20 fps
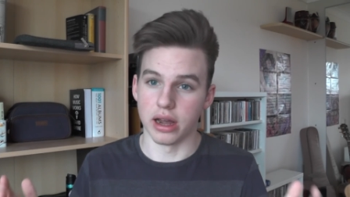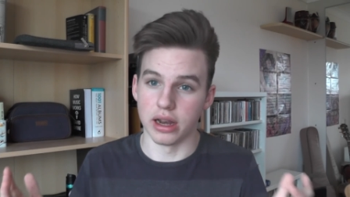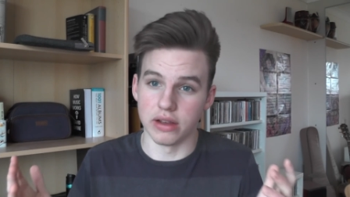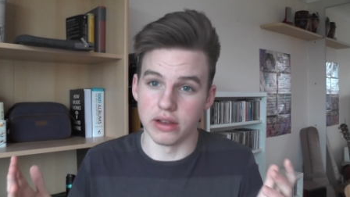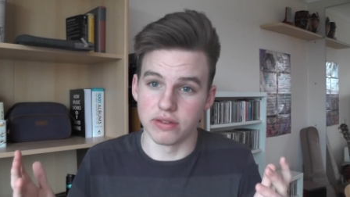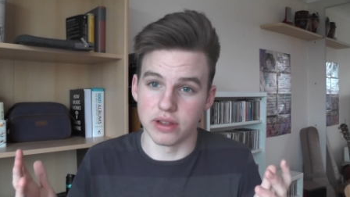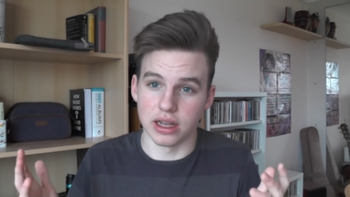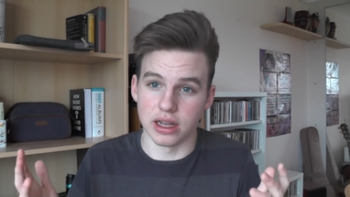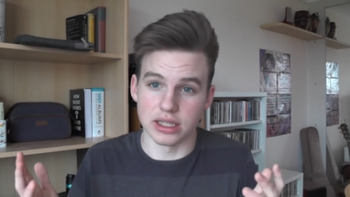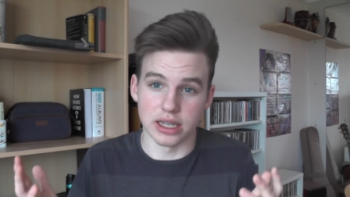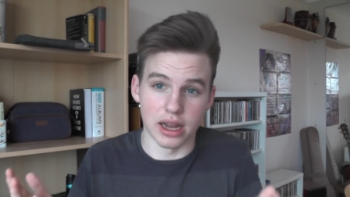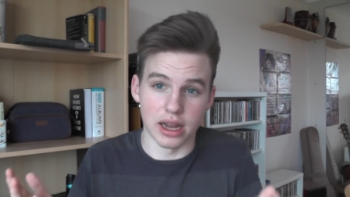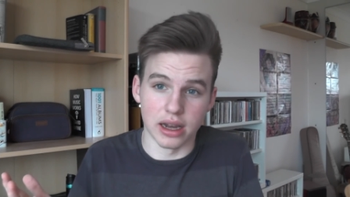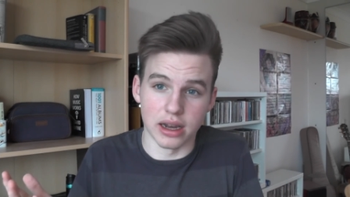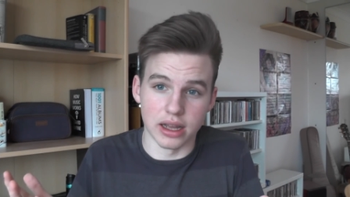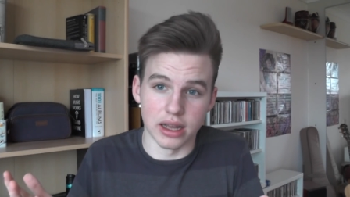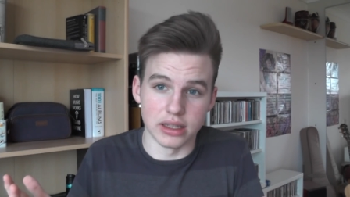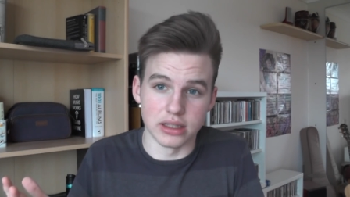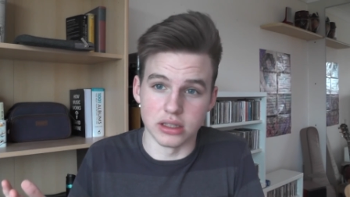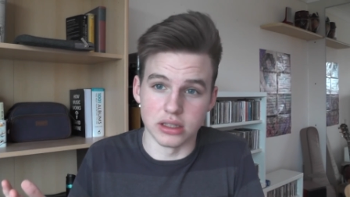And if that's
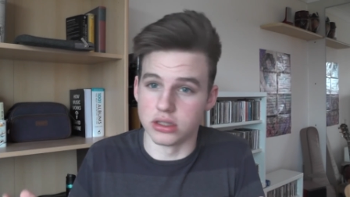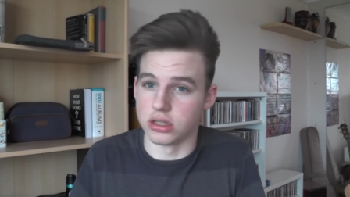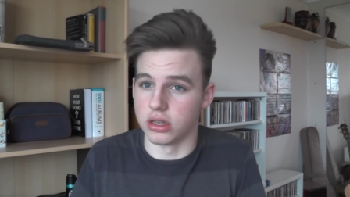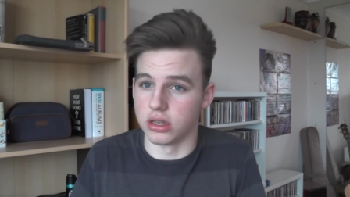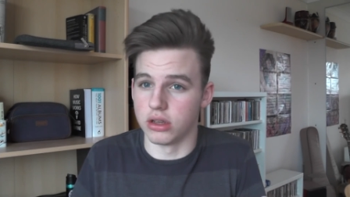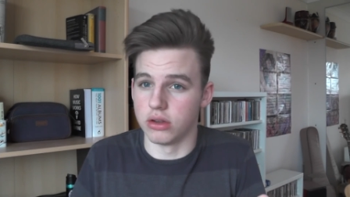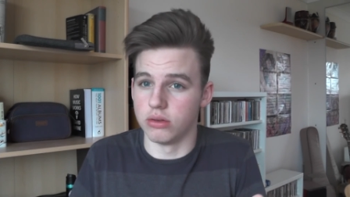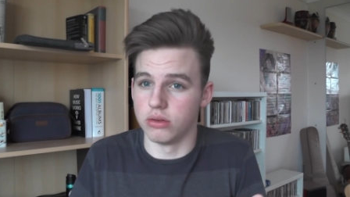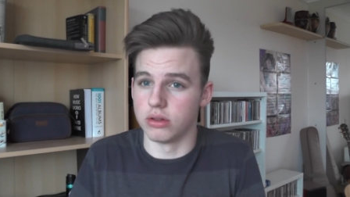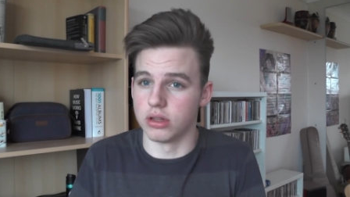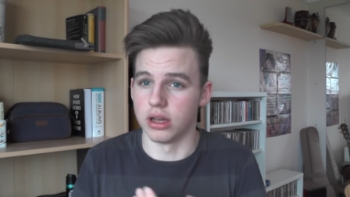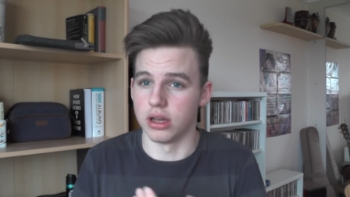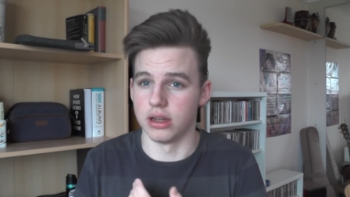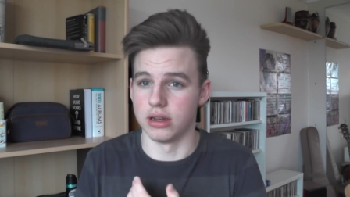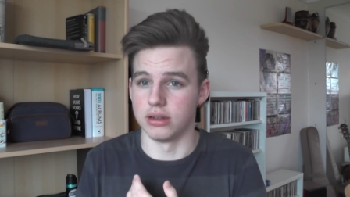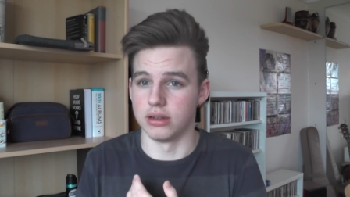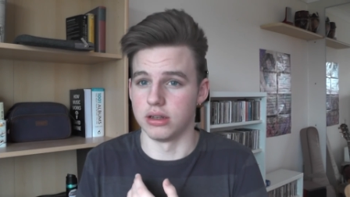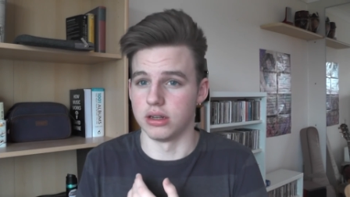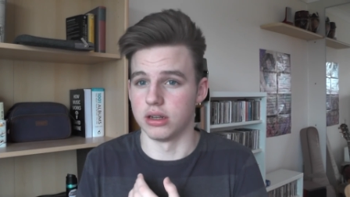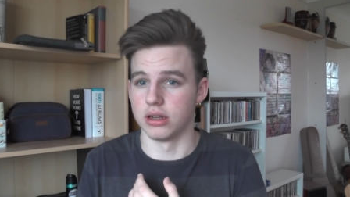alienating to you,
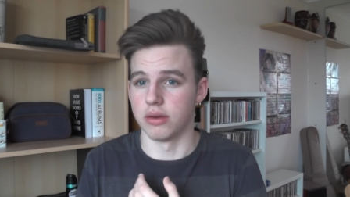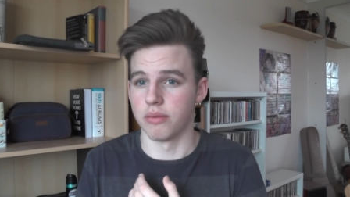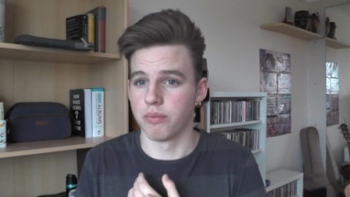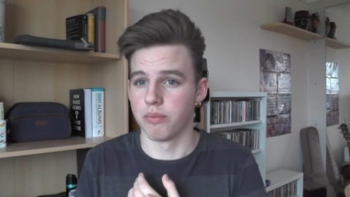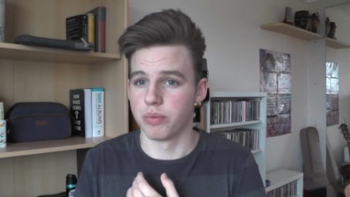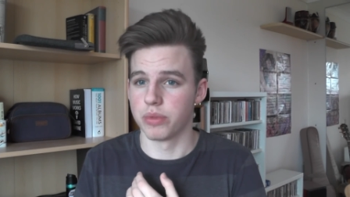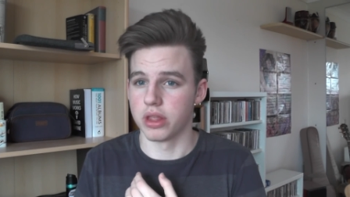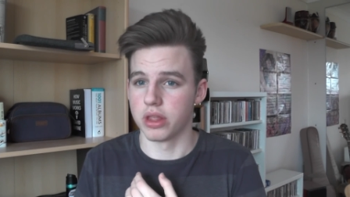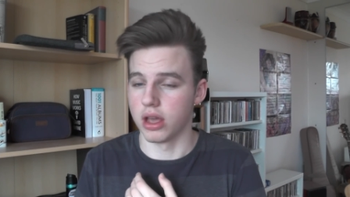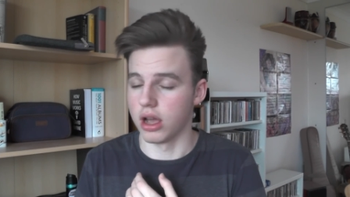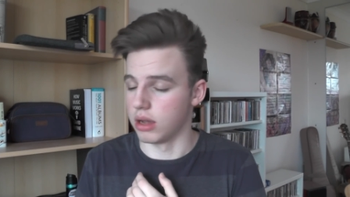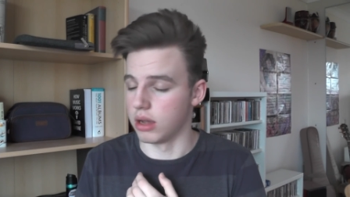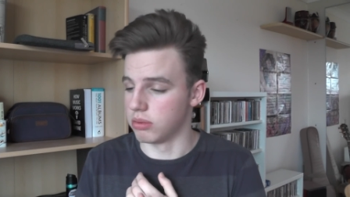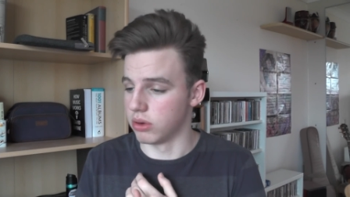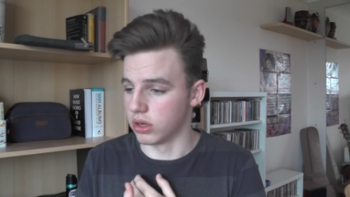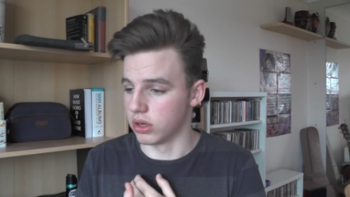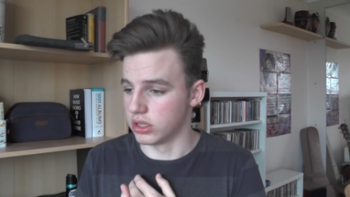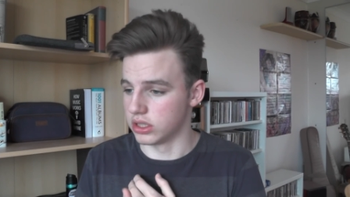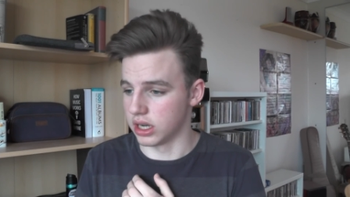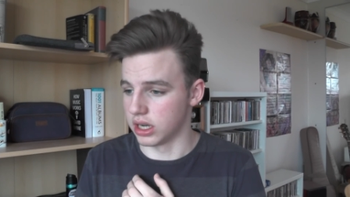then, you know, I
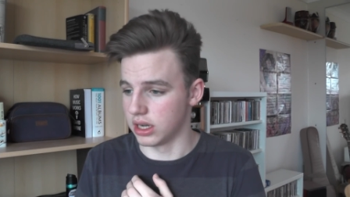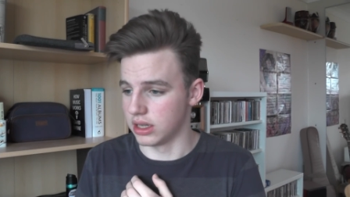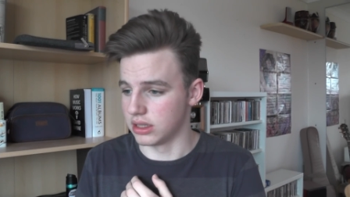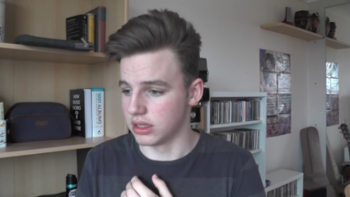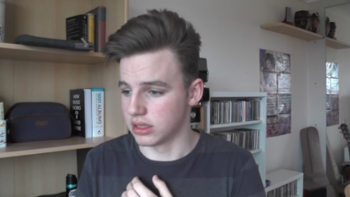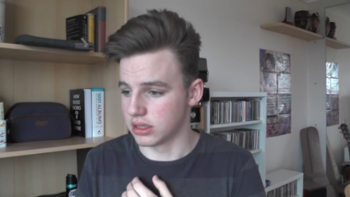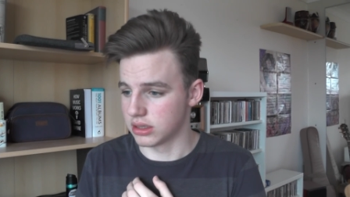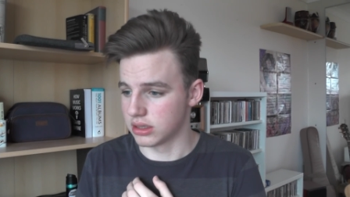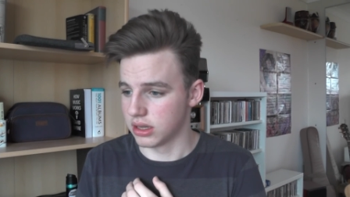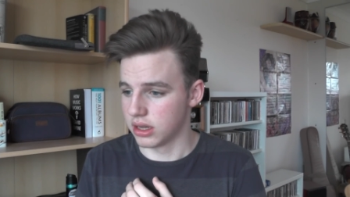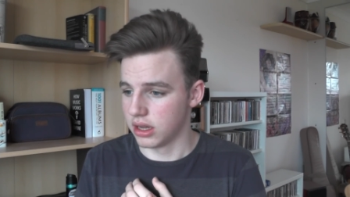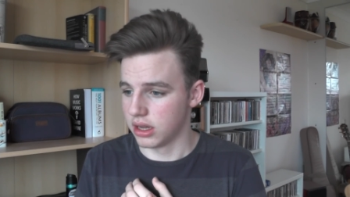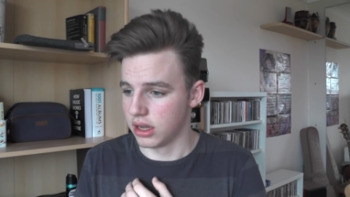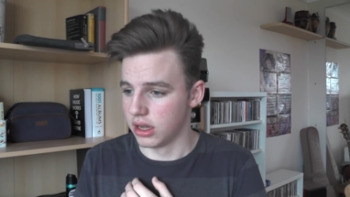apologize,